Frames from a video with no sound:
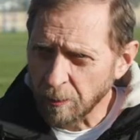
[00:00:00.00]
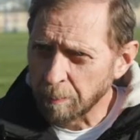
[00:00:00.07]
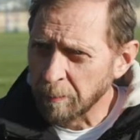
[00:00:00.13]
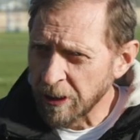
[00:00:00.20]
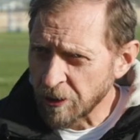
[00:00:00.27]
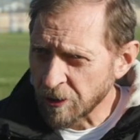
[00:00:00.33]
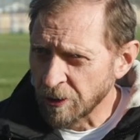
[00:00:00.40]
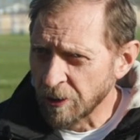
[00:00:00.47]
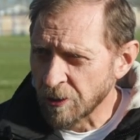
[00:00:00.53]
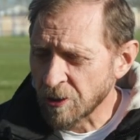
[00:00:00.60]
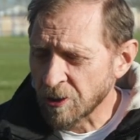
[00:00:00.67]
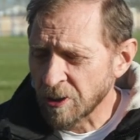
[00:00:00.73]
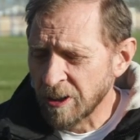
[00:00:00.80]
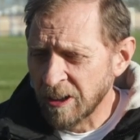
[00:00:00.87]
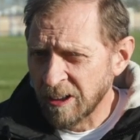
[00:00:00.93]
good
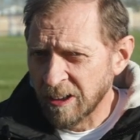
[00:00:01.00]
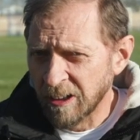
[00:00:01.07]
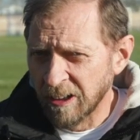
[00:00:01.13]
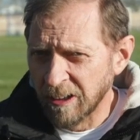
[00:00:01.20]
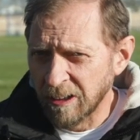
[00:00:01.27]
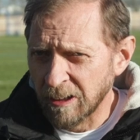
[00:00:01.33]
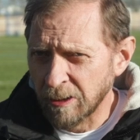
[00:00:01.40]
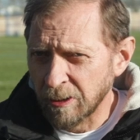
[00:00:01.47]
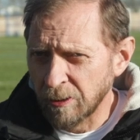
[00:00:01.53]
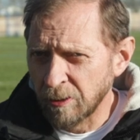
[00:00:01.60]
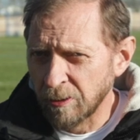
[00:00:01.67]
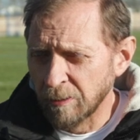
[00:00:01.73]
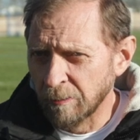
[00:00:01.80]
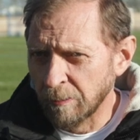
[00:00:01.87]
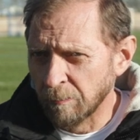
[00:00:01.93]
maintenance, you
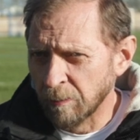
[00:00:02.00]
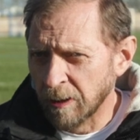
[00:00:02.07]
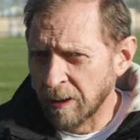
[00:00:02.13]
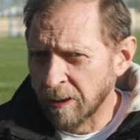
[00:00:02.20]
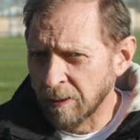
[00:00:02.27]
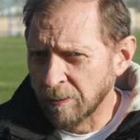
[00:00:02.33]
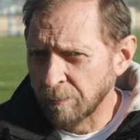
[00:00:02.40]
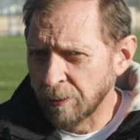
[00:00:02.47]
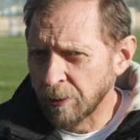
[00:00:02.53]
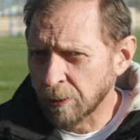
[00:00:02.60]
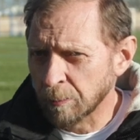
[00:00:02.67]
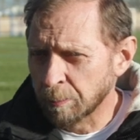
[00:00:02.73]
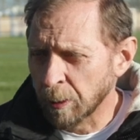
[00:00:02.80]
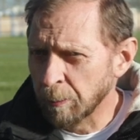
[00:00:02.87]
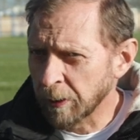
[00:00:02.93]

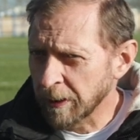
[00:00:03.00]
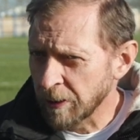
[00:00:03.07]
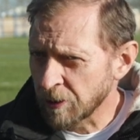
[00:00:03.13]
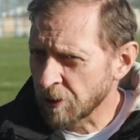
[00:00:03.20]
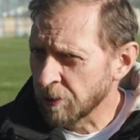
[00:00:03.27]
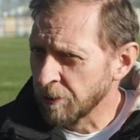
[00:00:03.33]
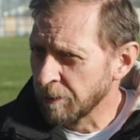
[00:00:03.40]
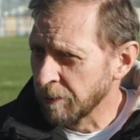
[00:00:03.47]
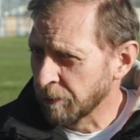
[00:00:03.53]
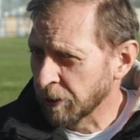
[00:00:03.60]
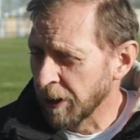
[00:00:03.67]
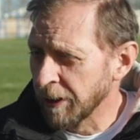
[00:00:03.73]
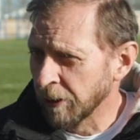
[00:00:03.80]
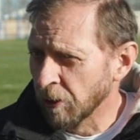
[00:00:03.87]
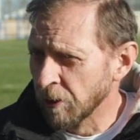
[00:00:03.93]
could probably get
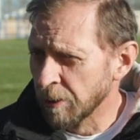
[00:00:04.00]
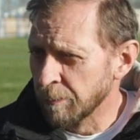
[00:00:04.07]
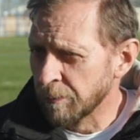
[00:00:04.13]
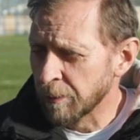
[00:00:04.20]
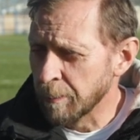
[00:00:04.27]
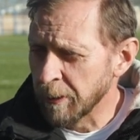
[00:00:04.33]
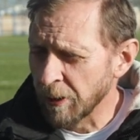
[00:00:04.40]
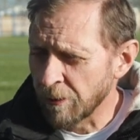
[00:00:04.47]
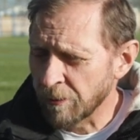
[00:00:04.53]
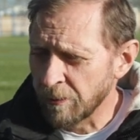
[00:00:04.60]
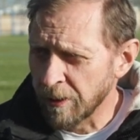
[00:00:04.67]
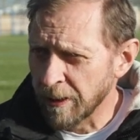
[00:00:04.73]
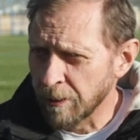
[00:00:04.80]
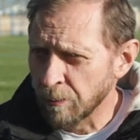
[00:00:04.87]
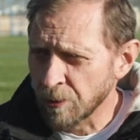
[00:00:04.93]
training on them for about
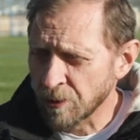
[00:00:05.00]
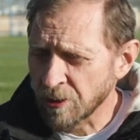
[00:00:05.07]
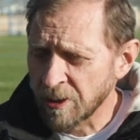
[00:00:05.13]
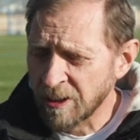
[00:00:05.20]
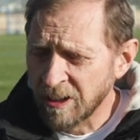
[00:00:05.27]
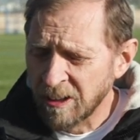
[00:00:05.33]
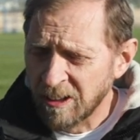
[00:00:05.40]
3 hours.